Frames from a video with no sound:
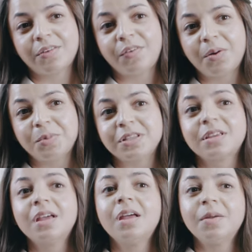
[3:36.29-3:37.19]

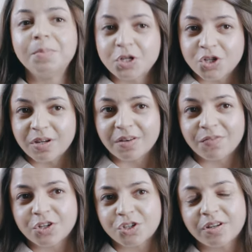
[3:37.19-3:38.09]
Environment's mission and
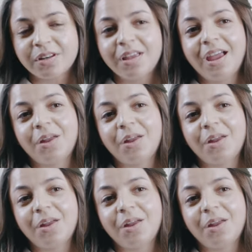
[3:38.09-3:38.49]
vision.